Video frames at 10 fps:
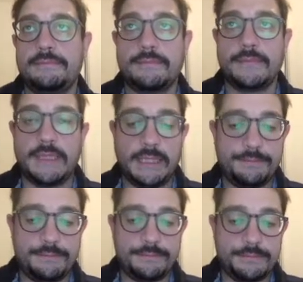Yeah,
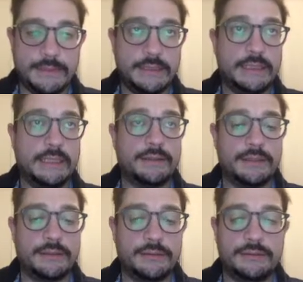and then I'm gonna
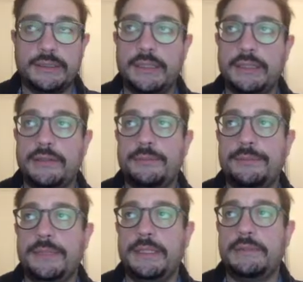do git
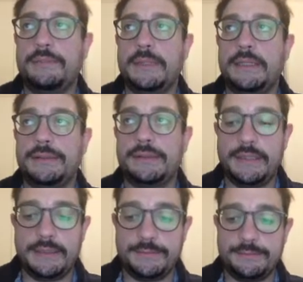commit minus
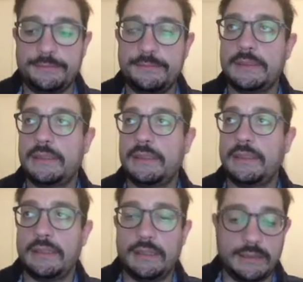m,
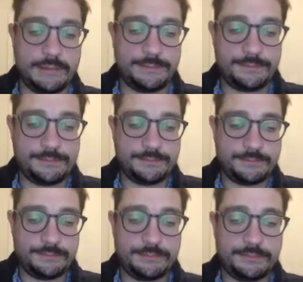
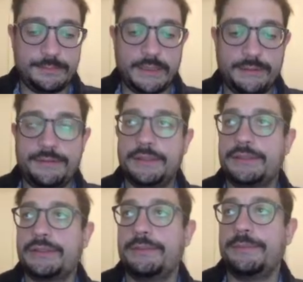my first
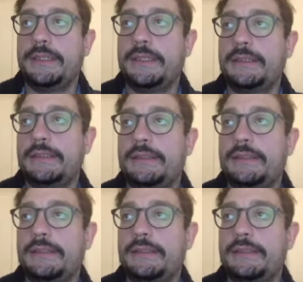commit.